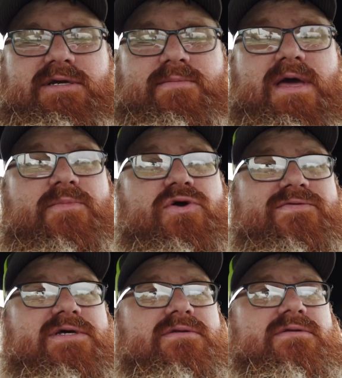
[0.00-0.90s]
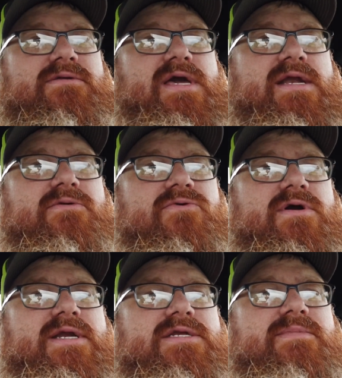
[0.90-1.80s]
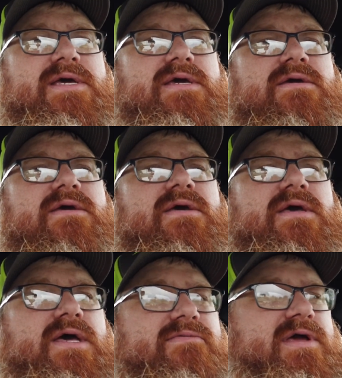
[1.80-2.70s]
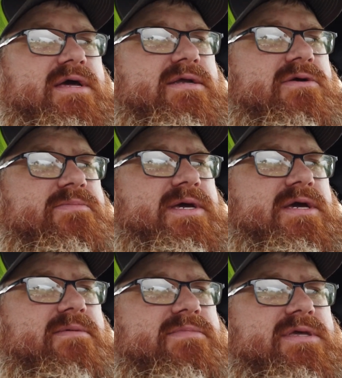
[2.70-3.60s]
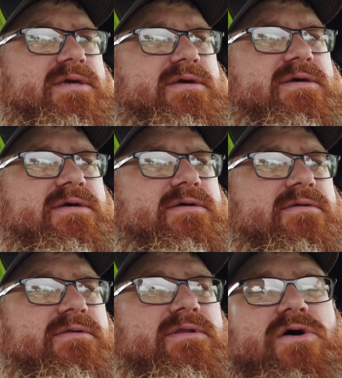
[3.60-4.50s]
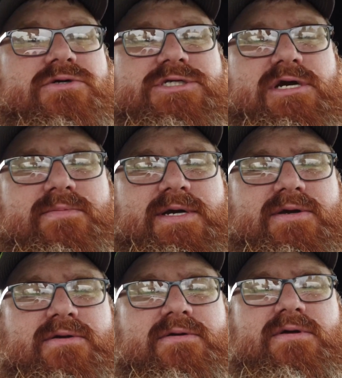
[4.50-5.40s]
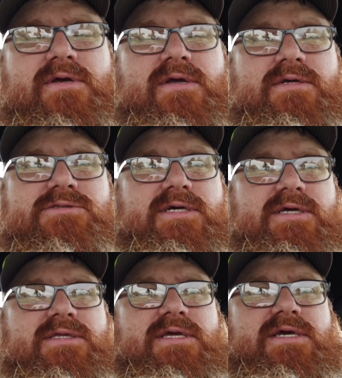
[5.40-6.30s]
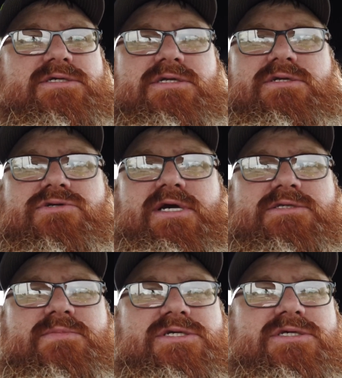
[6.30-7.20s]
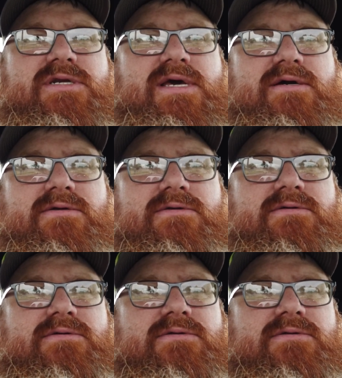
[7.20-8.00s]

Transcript: it yet. I mean, I moved it, got it where I need to be. I've got to go pick up the long cherry picker so I can get the engine and transmission out,